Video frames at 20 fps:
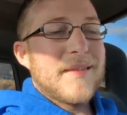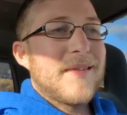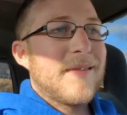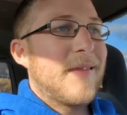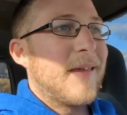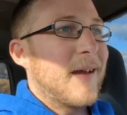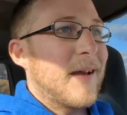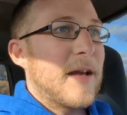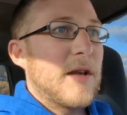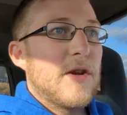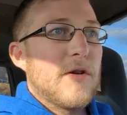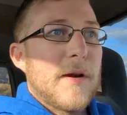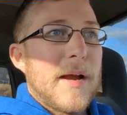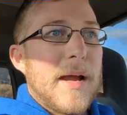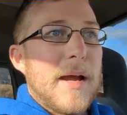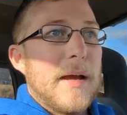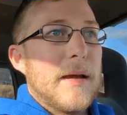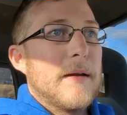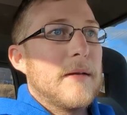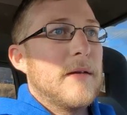Think in your
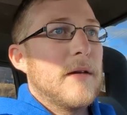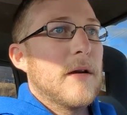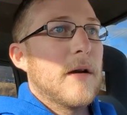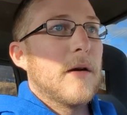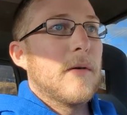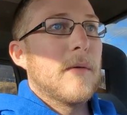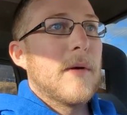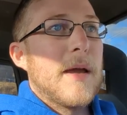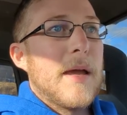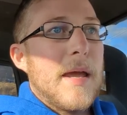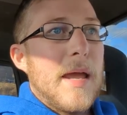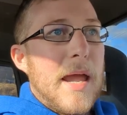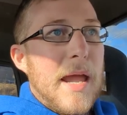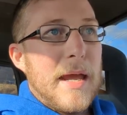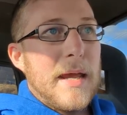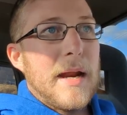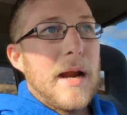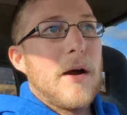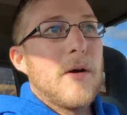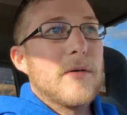head,
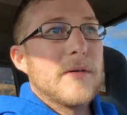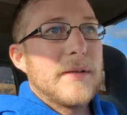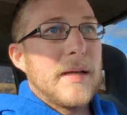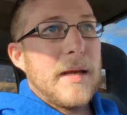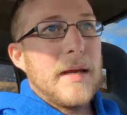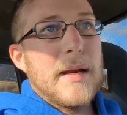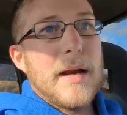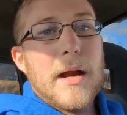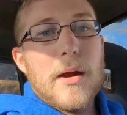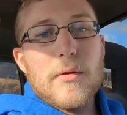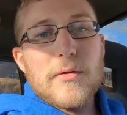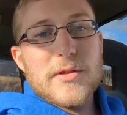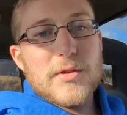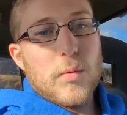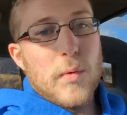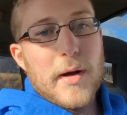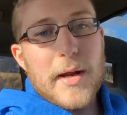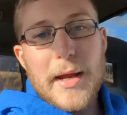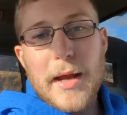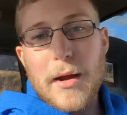8 hours,
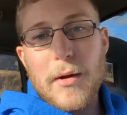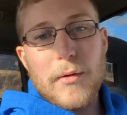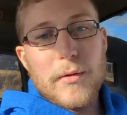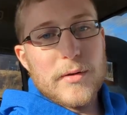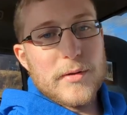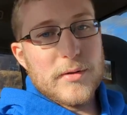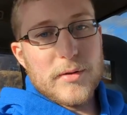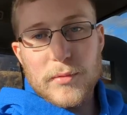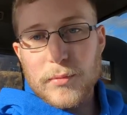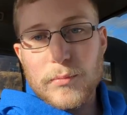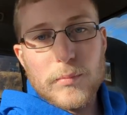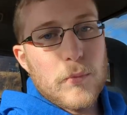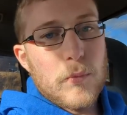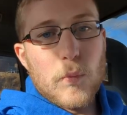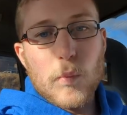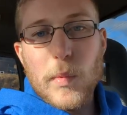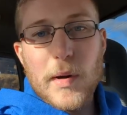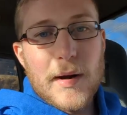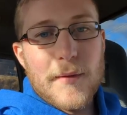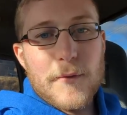20 hours,
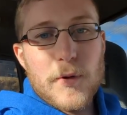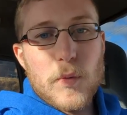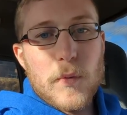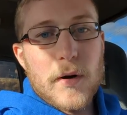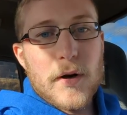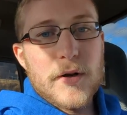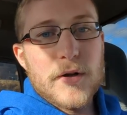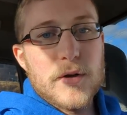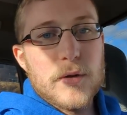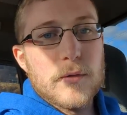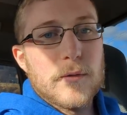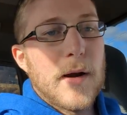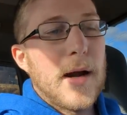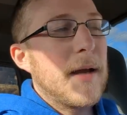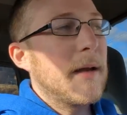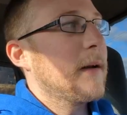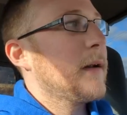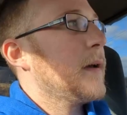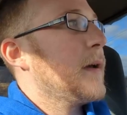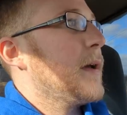whatever you want to do,
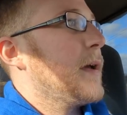right?